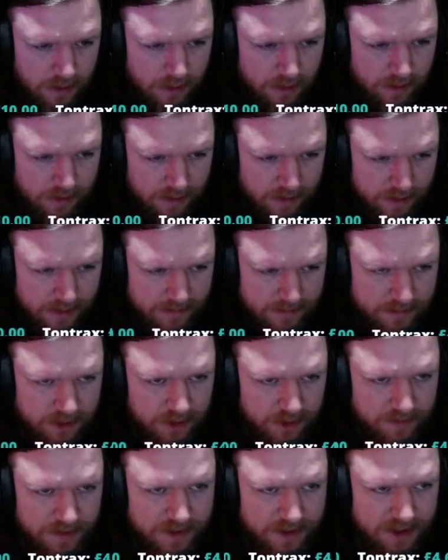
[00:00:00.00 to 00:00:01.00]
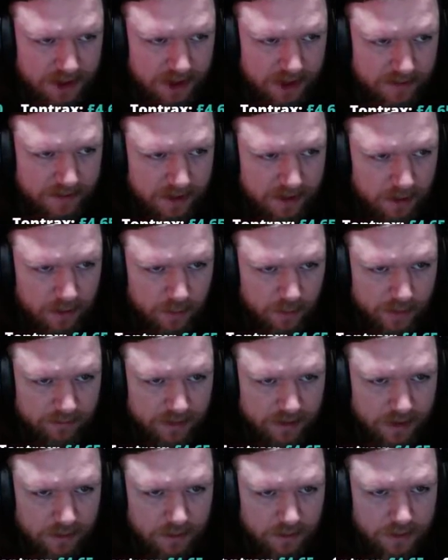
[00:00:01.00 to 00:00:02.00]
I think that should potentially be the other way
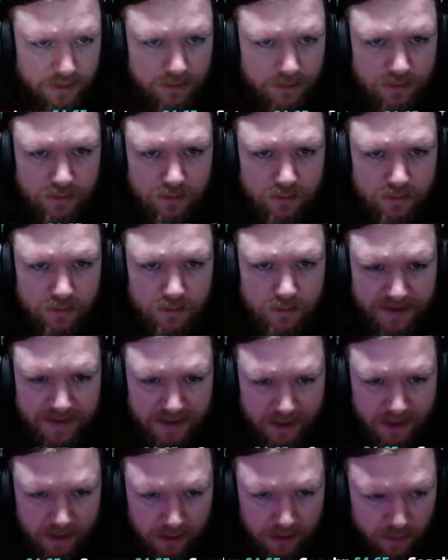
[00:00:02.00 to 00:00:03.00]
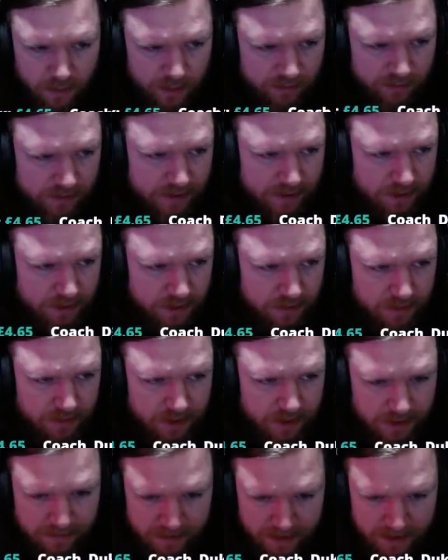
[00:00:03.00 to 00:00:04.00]
round. Let's make that the other way round. So I'm
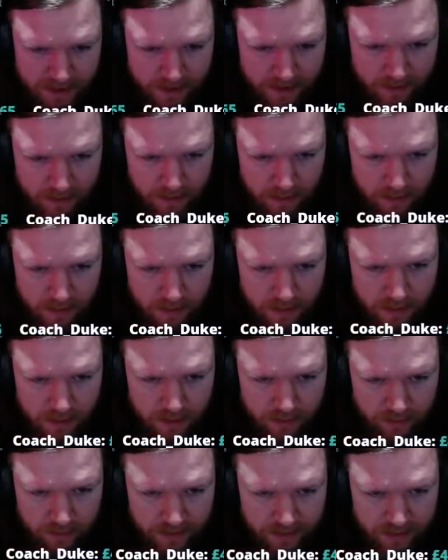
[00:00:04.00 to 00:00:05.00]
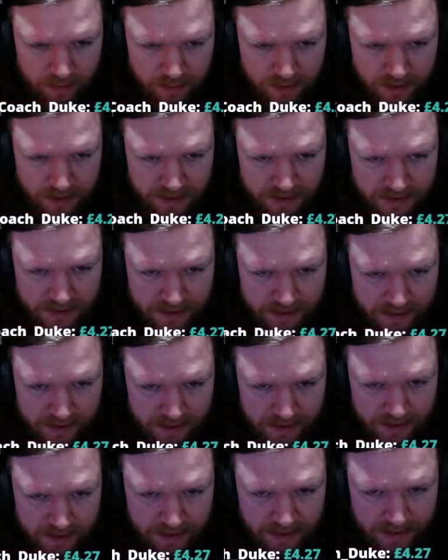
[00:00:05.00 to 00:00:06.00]
going to get 3 Coastline
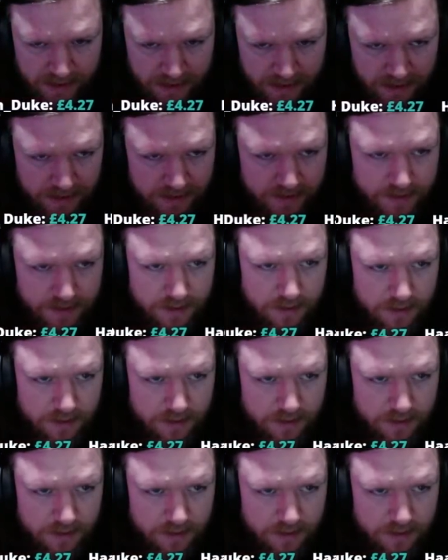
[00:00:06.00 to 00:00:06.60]
Slinky E's.